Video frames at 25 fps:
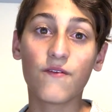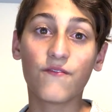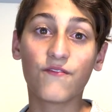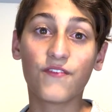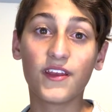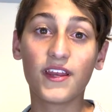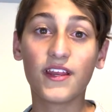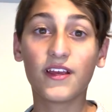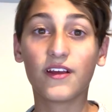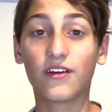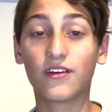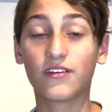
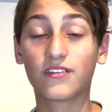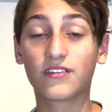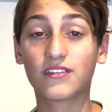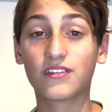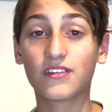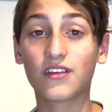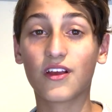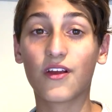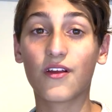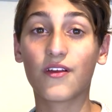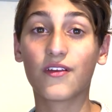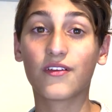videos,
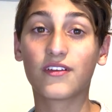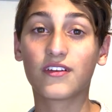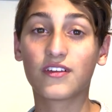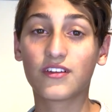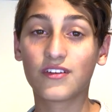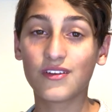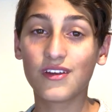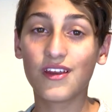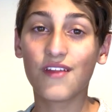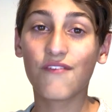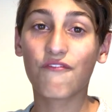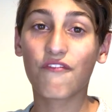so
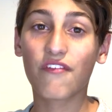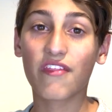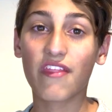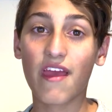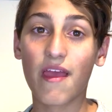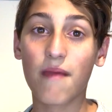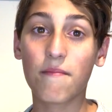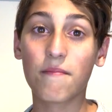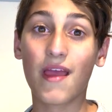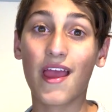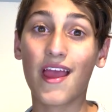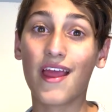tune in for
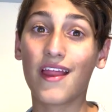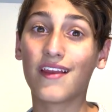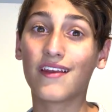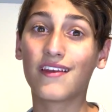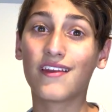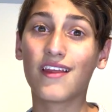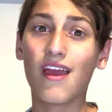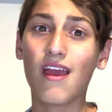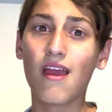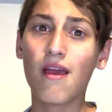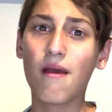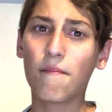them.
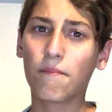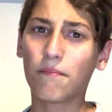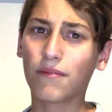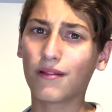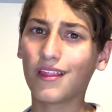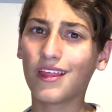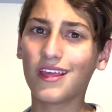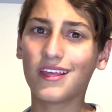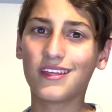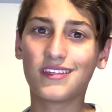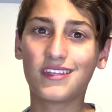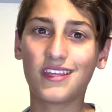And
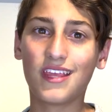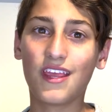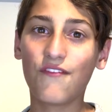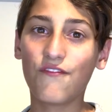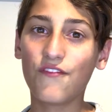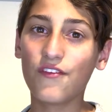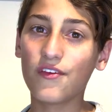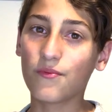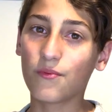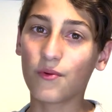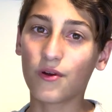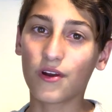please,
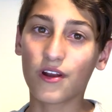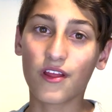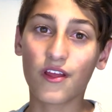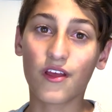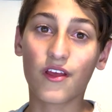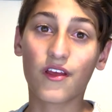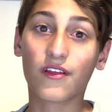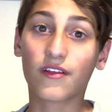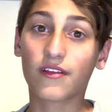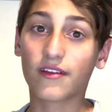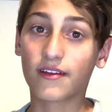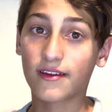if you want
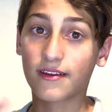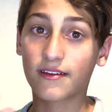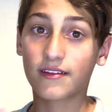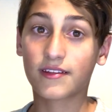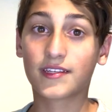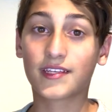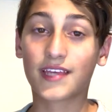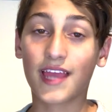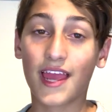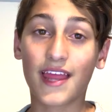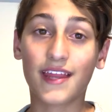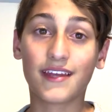to
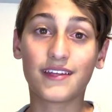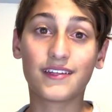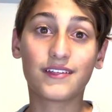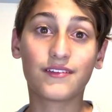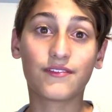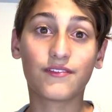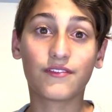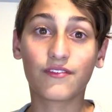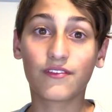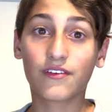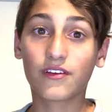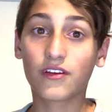get
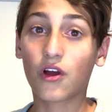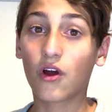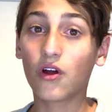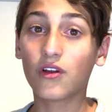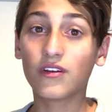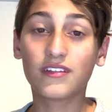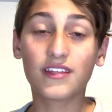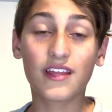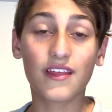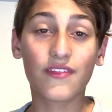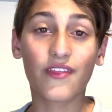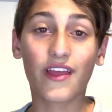
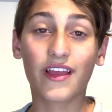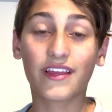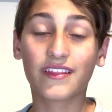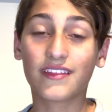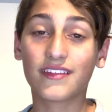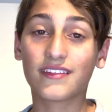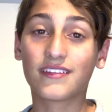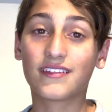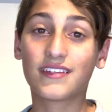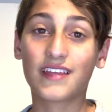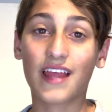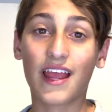content like
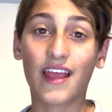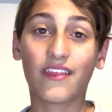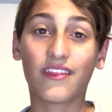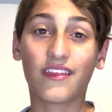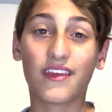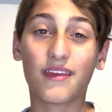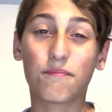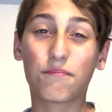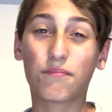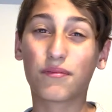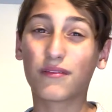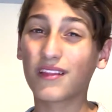this
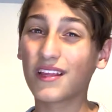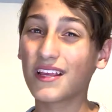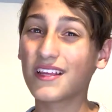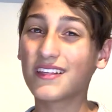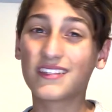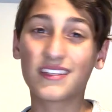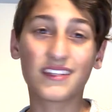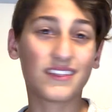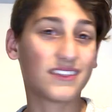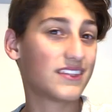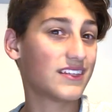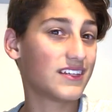daily,
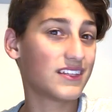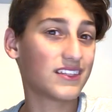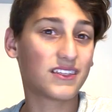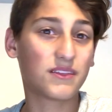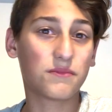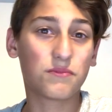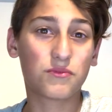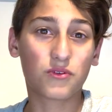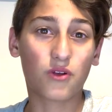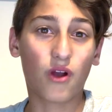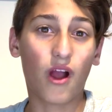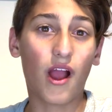please consider
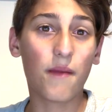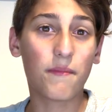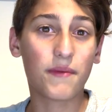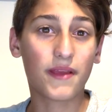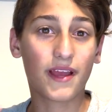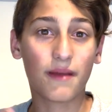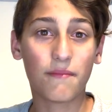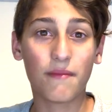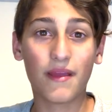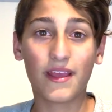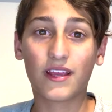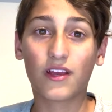
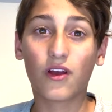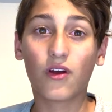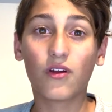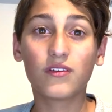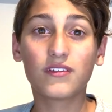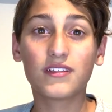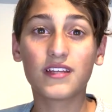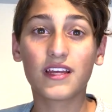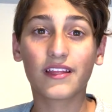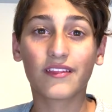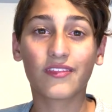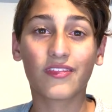subscribing. I make
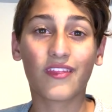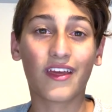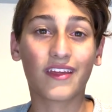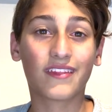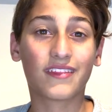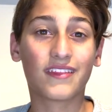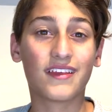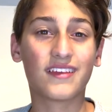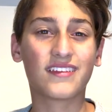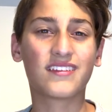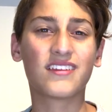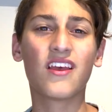content
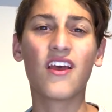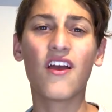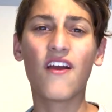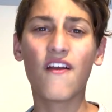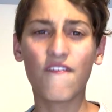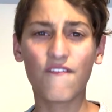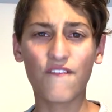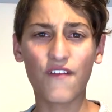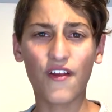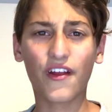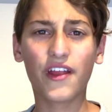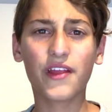like this
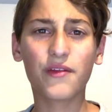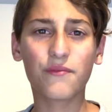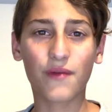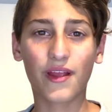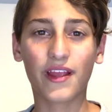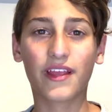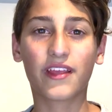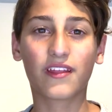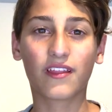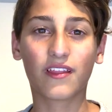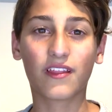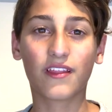very
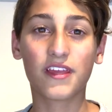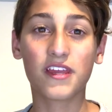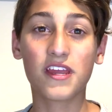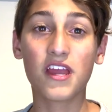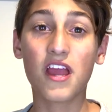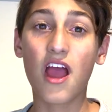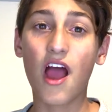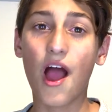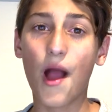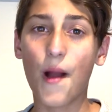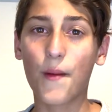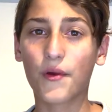regularly.
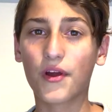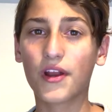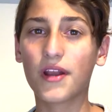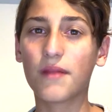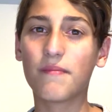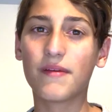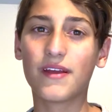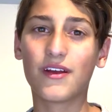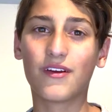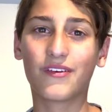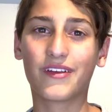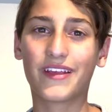I'm going to
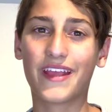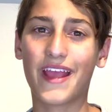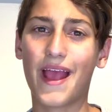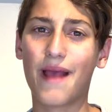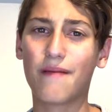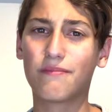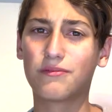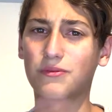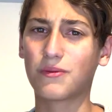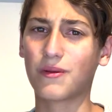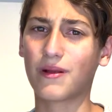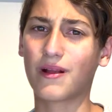be on
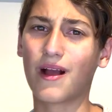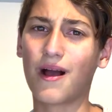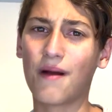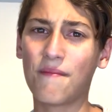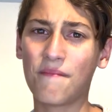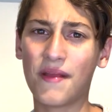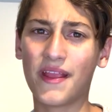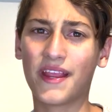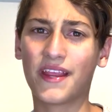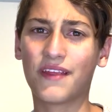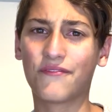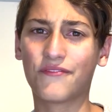camp, so I can't
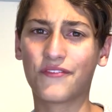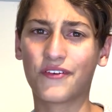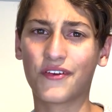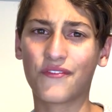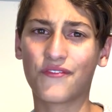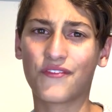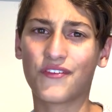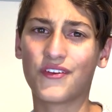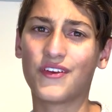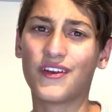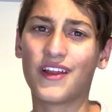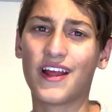make it for a
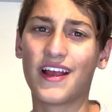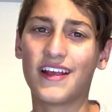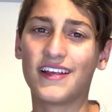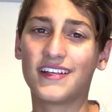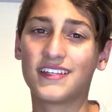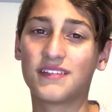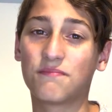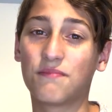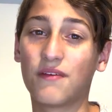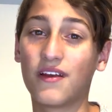few days,